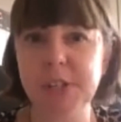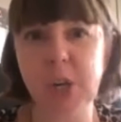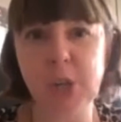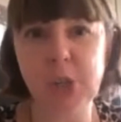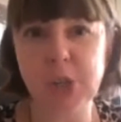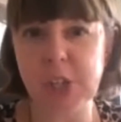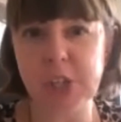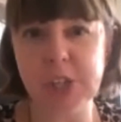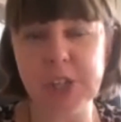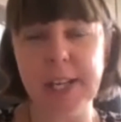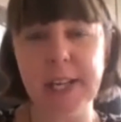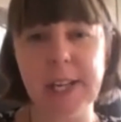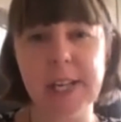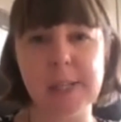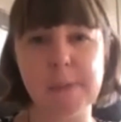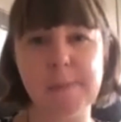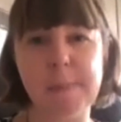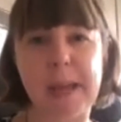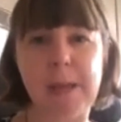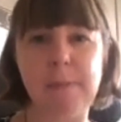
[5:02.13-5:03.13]
no such thing as
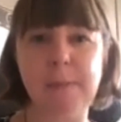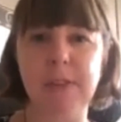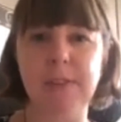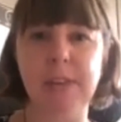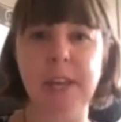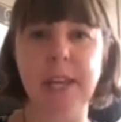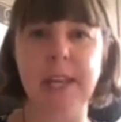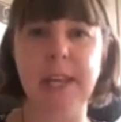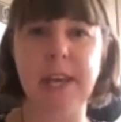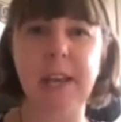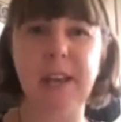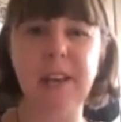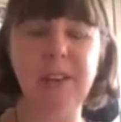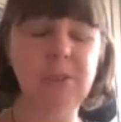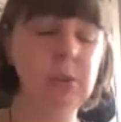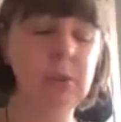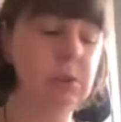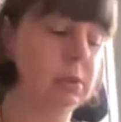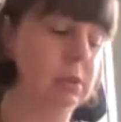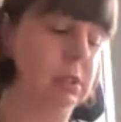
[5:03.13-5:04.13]
a baby thinking,
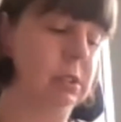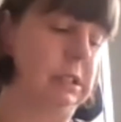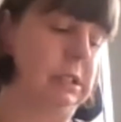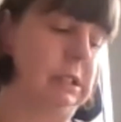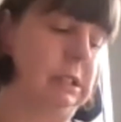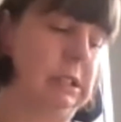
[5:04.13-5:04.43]
oh,